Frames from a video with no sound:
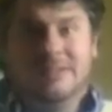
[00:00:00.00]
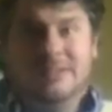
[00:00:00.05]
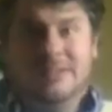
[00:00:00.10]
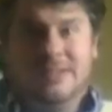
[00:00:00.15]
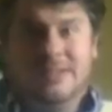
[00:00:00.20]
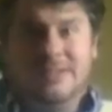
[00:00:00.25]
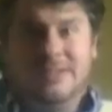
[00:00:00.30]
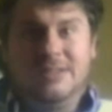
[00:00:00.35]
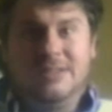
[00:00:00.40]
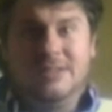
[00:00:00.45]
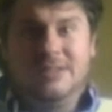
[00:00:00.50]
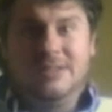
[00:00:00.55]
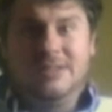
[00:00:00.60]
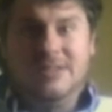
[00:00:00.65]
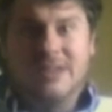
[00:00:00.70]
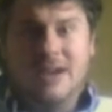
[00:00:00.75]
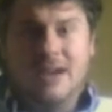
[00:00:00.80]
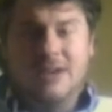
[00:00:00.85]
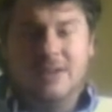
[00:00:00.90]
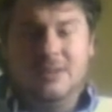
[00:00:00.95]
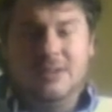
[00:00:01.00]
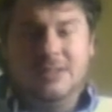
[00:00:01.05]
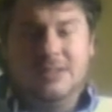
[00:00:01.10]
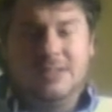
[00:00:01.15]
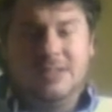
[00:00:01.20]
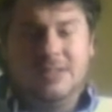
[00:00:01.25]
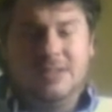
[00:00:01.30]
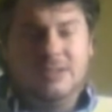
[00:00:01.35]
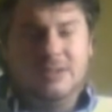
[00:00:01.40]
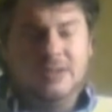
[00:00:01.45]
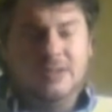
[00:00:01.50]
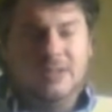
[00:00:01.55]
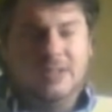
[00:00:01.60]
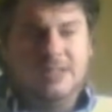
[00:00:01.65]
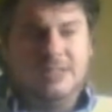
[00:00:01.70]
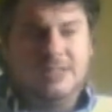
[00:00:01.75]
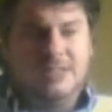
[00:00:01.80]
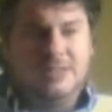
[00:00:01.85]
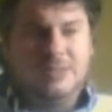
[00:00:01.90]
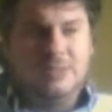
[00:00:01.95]
it's just now it's
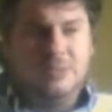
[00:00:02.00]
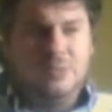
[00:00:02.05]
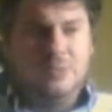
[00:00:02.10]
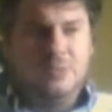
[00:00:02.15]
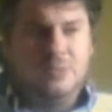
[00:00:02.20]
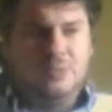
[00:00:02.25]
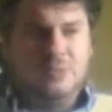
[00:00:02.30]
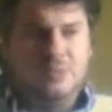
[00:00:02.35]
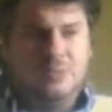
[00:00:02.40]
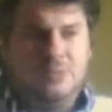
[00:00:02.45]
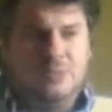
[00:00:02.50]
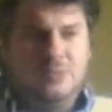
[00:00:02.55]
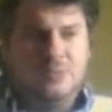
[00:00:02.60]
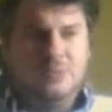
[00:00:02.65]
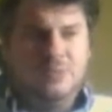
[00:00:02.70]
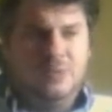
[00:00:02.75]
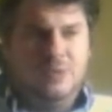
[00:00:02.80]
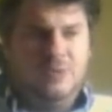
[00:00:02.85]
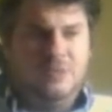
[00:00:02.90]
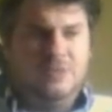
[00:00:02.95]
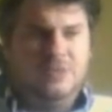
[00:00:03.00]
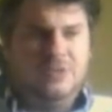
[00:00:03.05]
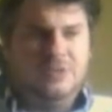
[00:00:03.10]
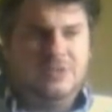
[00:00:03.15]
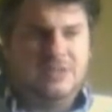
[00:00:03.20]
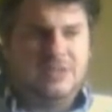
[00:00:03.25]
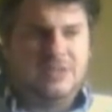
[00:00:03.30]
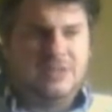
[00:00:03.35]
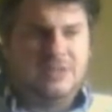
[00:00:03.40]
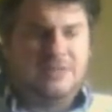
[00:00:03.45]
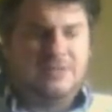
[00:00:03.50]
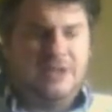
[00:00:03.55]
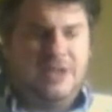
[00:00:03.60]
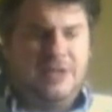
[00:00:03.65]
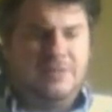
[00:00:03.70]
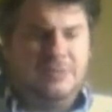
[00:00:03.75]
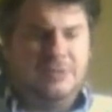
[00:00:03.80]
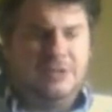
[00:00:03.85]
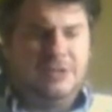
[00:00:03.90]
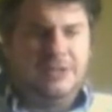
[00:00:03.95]
centralized through what feels like a
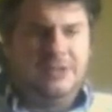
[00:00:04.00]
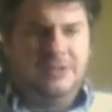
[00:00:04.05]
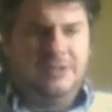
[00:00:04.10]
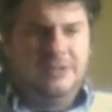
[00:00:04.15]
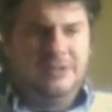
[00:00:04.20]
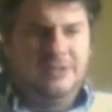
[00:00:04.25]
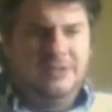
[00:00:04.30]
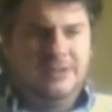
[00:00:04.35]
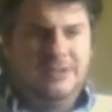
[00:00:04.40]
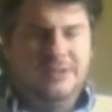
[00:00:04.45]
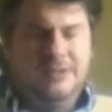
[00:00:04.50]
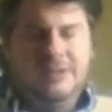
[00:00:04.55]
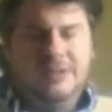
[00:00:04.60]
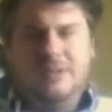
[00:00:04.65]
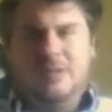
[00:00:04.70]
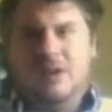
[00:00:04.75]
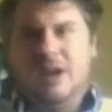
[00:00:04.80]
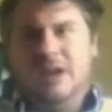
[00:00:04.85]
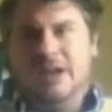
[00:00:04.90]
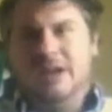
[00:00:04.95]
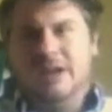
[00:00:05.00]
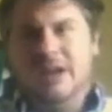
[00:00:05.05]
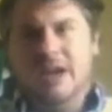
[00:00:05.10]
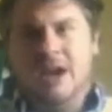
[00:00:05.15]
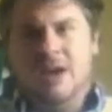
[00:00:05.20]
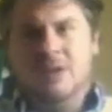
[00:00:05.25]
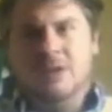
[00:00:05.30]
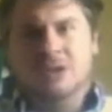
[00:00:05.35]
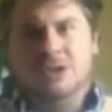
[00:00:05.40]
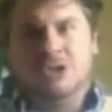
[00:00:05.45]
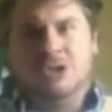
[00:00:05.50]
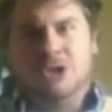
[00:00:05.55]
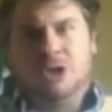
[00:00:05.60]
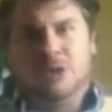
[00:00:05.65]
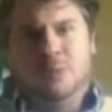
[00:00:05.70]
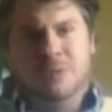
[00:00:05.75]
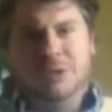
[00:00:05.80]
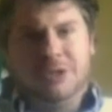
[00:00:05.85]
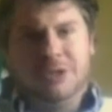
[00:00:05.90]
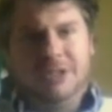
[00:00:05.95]
family. Like right now in
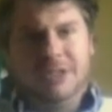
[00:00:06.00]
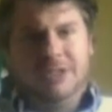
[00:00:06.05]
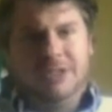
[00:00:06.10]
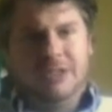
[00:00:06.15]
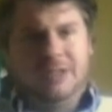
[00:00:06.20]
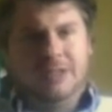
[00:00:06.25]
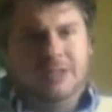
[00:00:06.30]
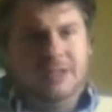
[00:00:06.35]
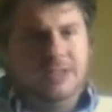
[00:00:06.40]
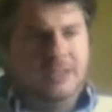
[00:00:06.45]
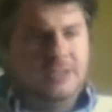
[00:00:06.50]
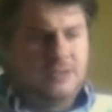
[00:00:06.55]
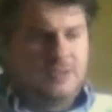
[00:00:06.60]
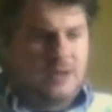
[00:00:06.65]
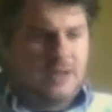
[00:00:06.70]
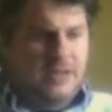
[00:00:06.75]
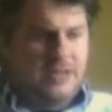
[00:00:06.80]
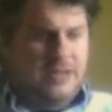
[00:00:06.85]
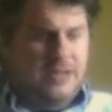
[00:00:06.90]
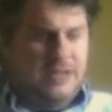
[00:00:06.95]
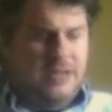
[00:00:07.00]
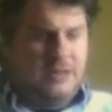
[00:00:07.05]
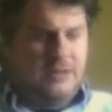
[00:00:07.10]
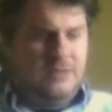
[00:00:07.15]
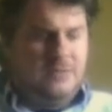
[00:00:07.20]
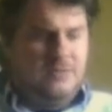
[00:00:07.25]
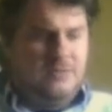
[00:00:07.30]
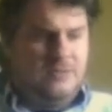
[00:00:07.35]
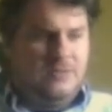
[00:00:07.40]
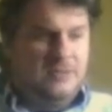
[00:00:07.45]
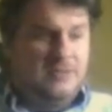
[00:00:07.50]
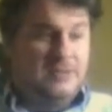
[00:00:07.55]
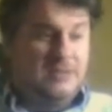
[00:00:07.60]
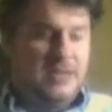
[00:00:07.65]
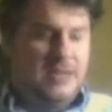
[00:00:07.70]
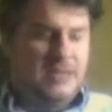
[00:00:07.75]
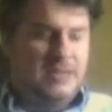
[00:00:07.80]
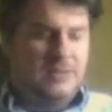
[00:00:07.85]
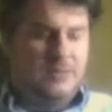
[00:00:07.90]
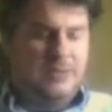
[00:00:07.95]
Germany, I think it's right now or it's
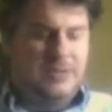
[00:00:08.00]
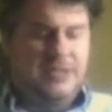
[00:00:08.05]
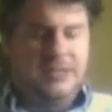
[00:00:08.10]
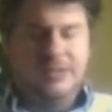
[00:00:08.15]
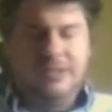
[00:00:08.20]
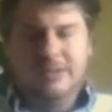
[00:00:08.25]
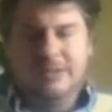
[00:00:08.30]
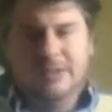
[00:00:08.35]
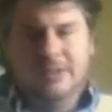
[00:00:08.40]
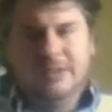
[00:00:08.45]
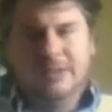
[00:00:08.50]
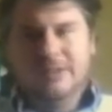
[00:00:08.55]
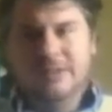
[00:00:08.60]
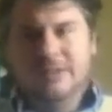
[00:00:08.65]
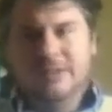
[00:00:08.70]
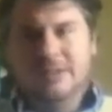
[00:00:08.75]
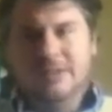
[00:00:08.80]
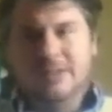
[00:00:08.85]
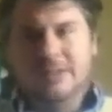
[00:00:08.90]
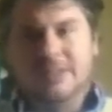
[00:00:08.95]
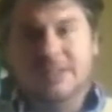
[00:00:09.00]
next week. Like